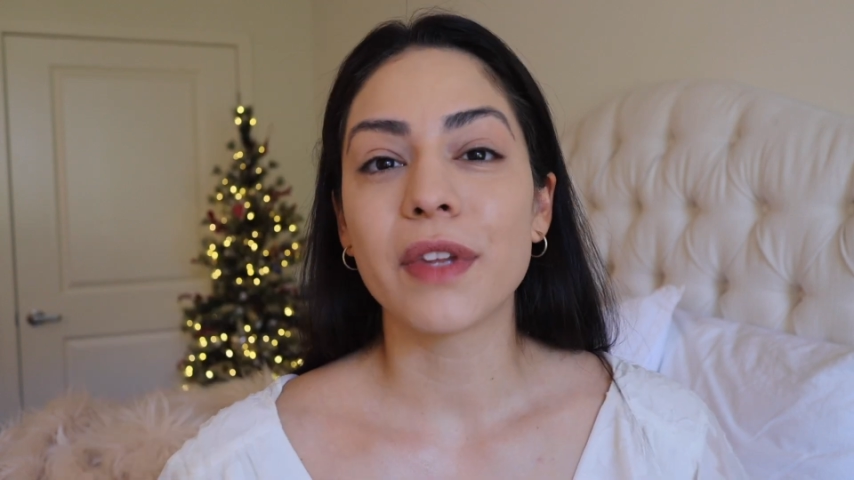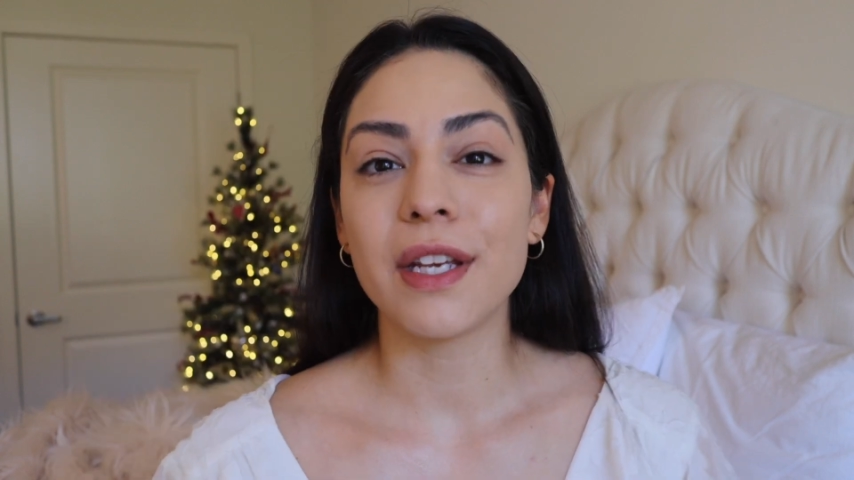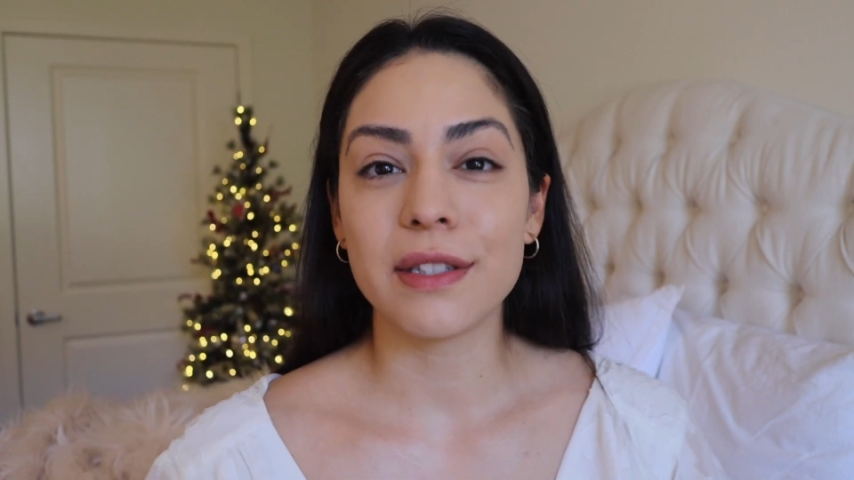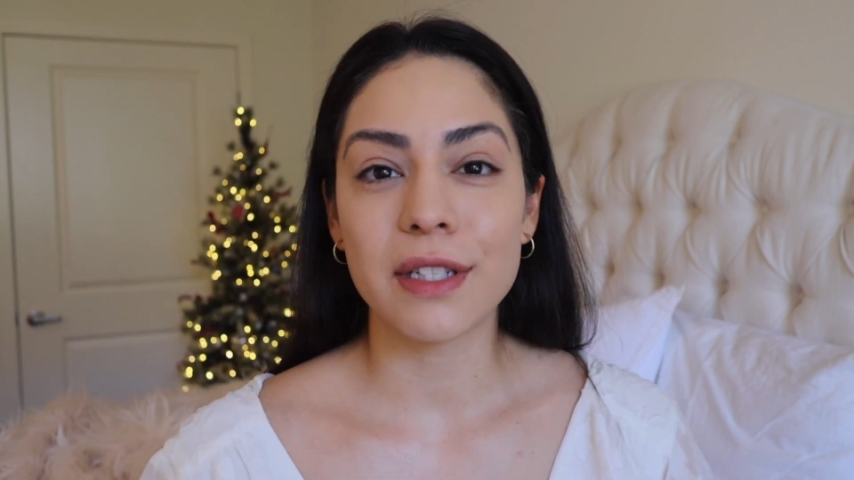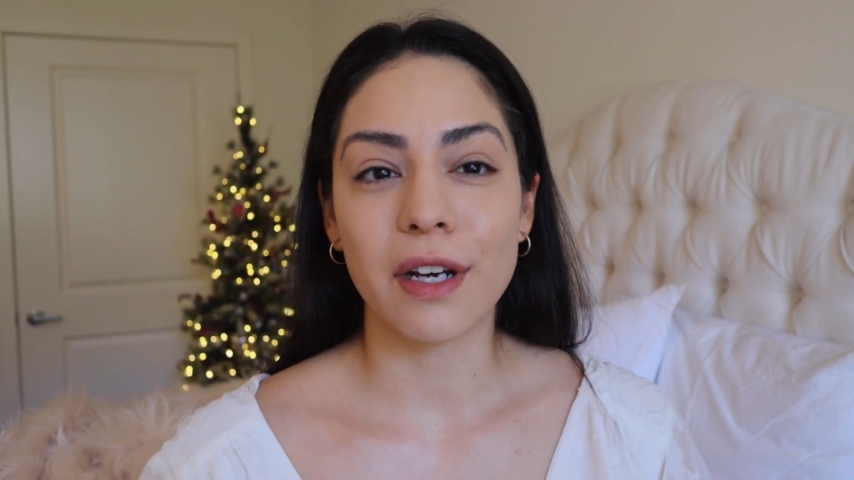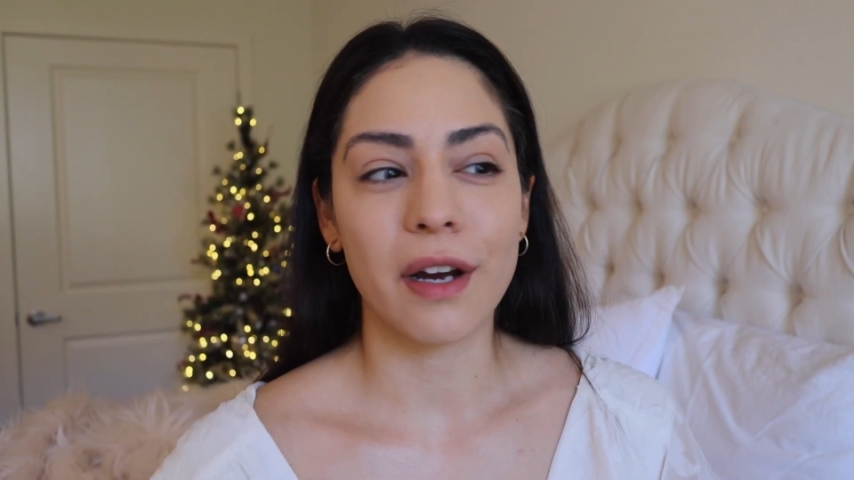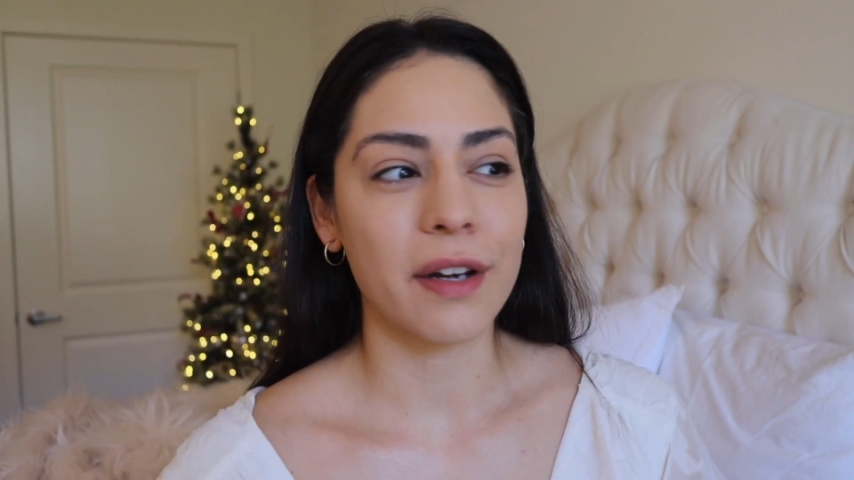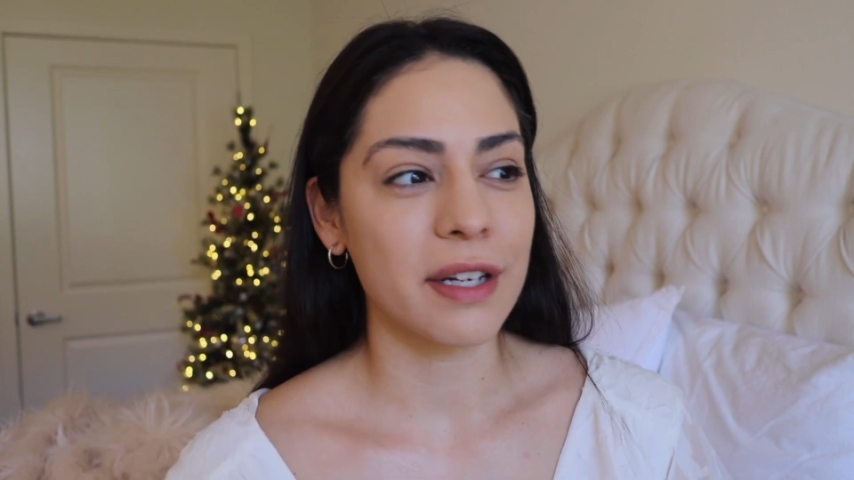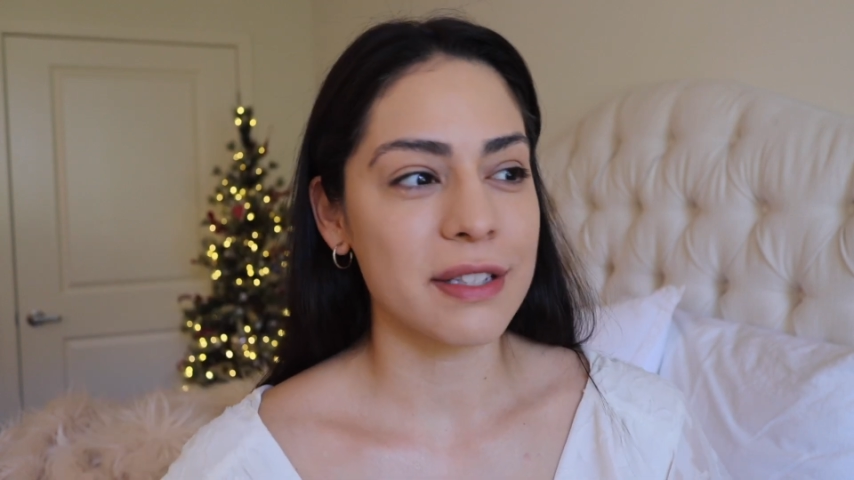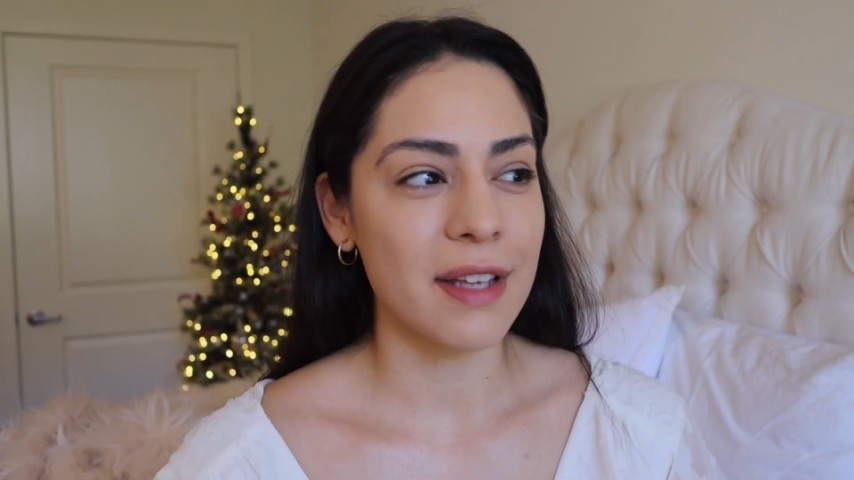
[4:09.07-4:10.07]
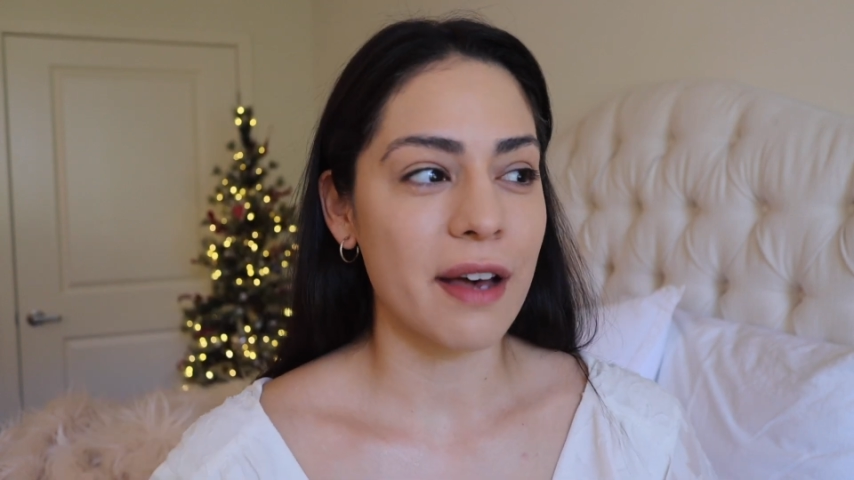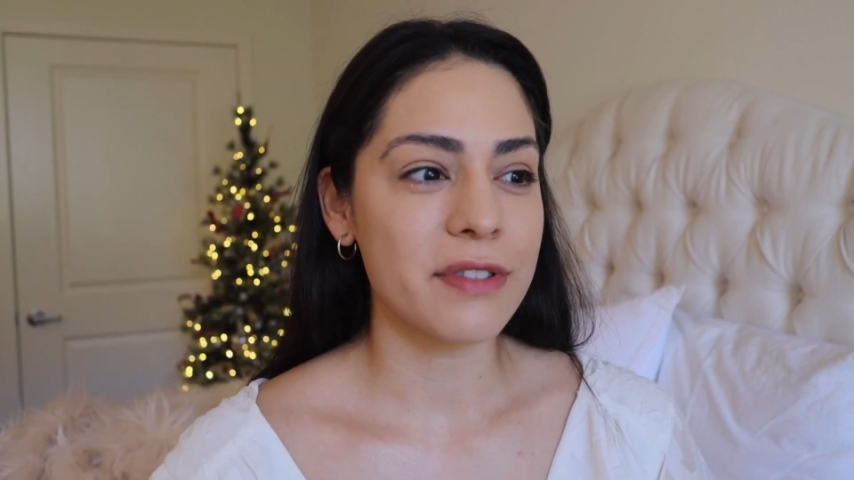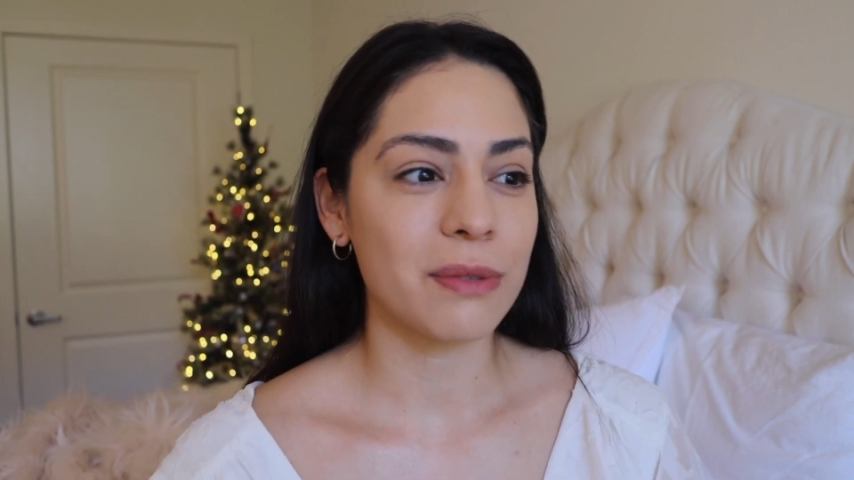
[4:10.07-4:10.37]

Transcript: easier on ourselves,